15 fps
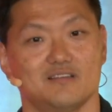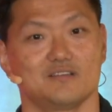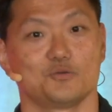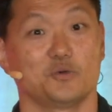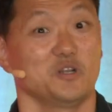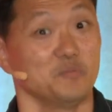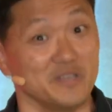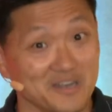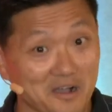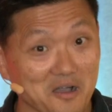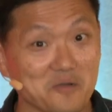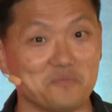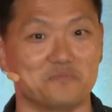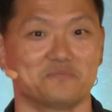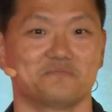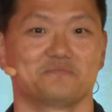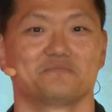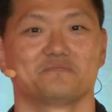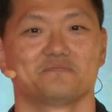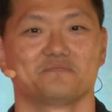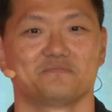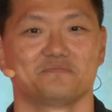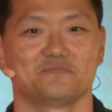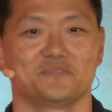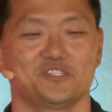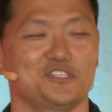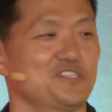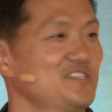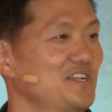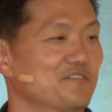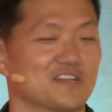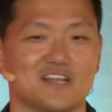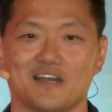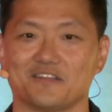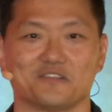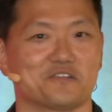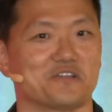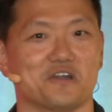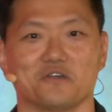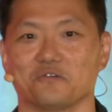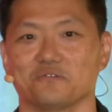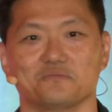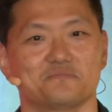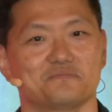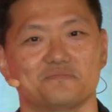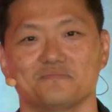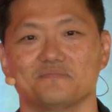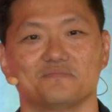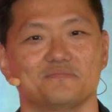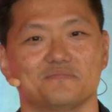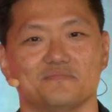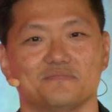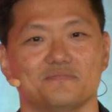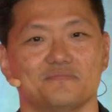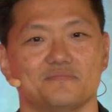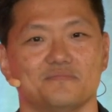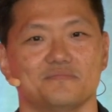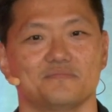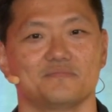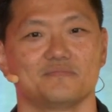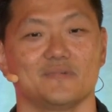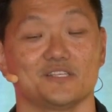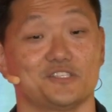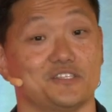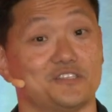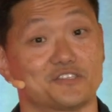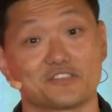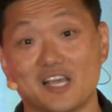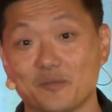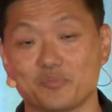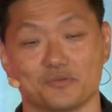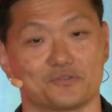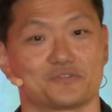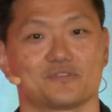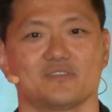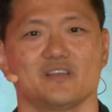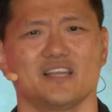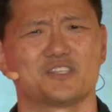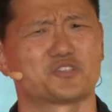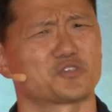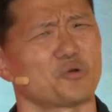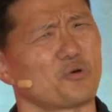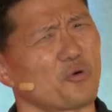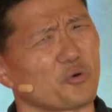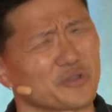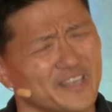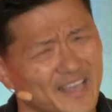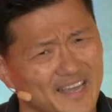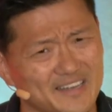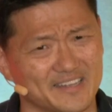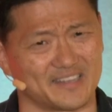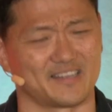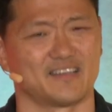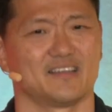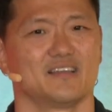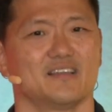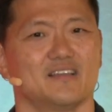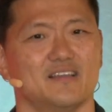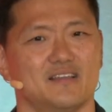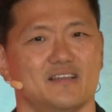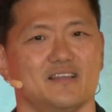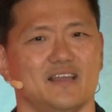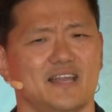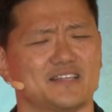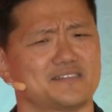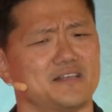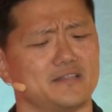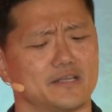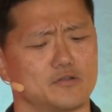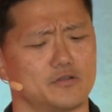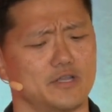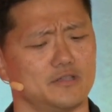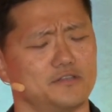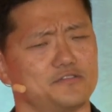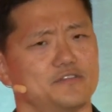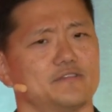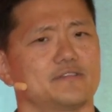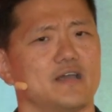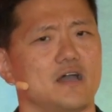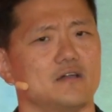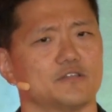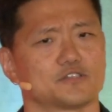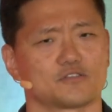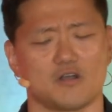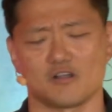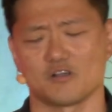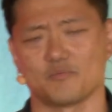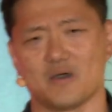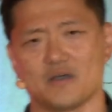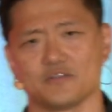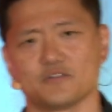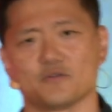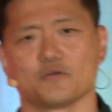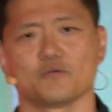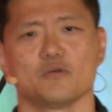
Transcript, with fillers: you want to meet up? She's never gotten a no. And she disciples. It's so organic. And it's not like, okay, let's sit down, let's talk about, you know,